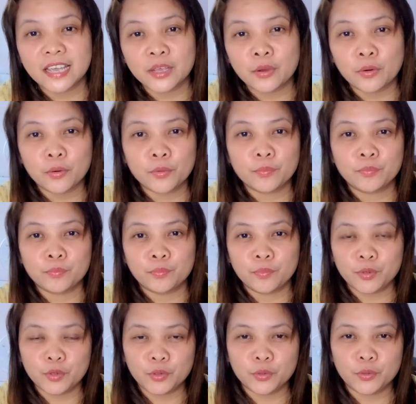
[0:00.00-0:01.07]
I hope
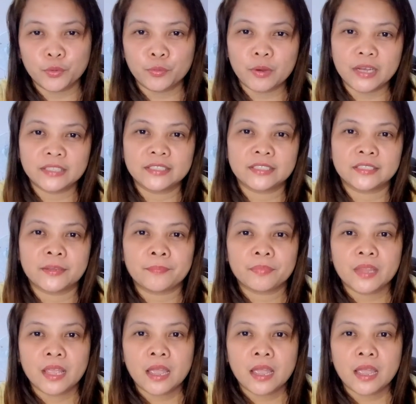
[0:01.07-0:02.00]
you watch